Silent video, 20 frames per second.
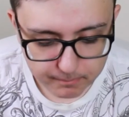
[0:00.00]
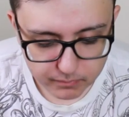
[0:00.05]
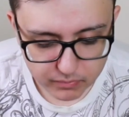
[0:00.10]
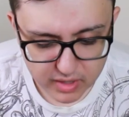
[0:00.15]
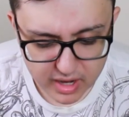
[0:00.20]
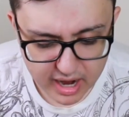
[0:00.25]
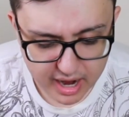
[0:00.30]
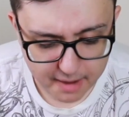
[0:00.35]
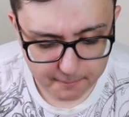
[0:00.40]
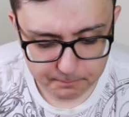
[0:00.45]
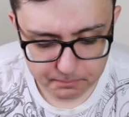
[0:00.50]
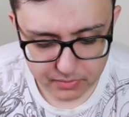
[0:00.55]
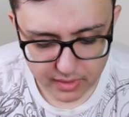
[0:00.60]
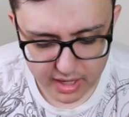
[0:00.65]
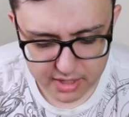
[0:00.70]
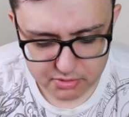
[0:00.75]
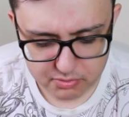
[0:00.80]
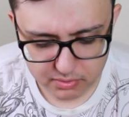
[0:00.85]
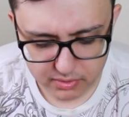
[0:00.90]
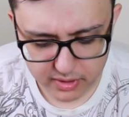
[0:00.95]
Yeah,
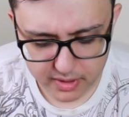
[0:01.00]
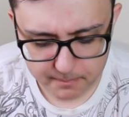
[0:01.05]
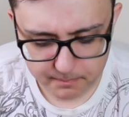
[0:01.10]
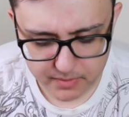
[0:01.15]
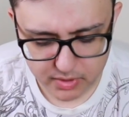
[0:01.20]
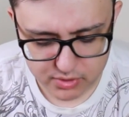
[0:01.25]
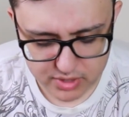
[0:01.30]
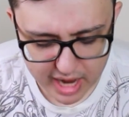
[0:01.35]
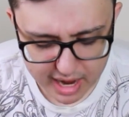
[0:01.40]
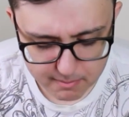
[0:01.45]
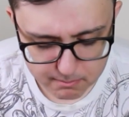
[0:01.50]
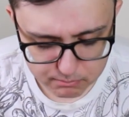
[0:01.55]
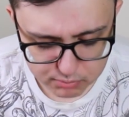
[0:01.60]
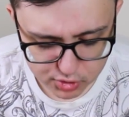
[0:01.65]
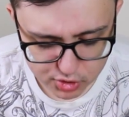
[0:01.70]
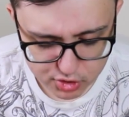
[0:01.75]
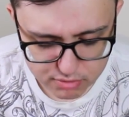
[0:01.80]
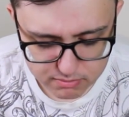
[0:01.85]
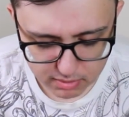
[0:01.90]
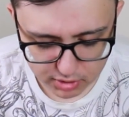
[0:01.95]
it's really, there's not
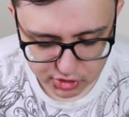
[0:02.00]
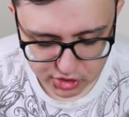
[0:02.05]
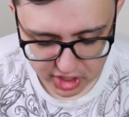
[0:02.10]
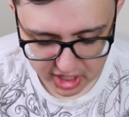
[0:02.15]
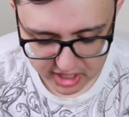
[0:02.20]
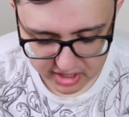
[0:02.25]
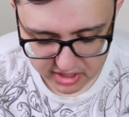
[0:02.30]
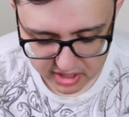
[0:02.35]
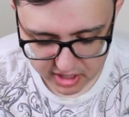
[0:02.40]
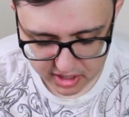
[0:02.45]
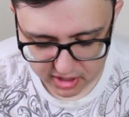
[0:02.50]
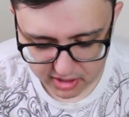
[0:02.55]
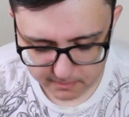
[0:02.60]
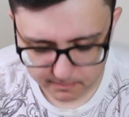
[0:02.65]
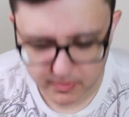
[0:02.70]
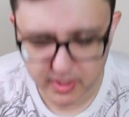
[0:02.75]
too much in here.